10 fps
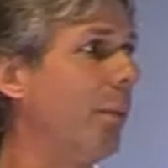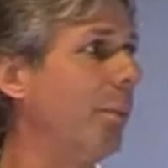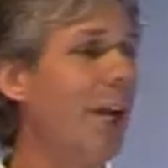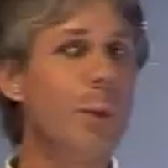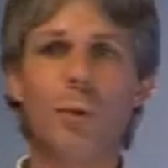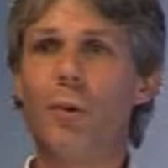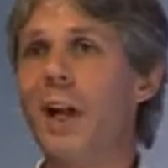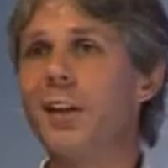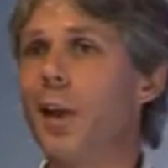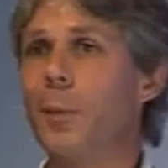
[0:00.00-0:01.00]
mine were
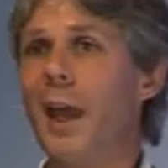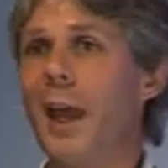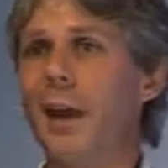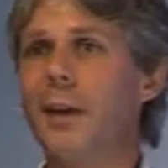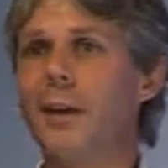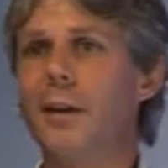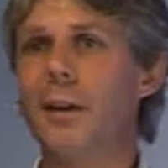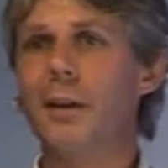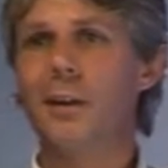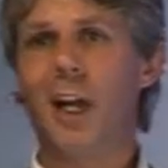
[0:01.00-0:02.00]
right up there
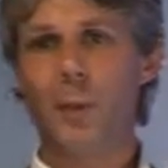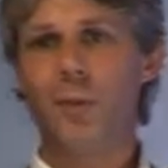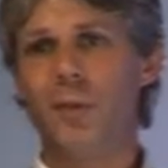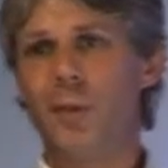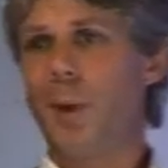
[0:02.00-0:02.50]
I was,